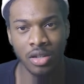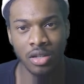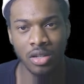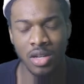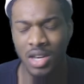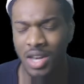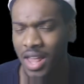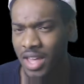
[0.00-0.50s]

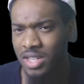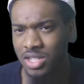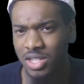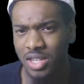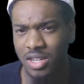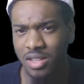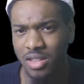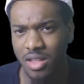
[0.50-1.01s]
next
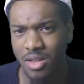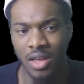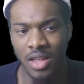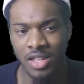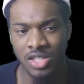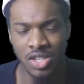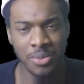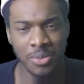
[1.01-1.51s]
gen though,
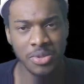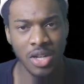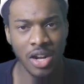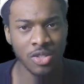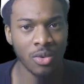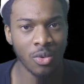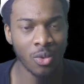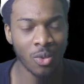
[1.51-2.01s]
his jump shot
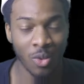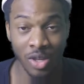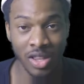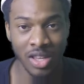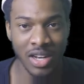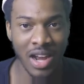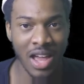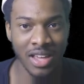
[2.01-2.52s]
is
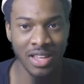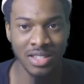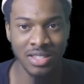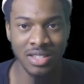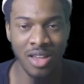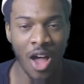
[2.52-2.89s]
really nice.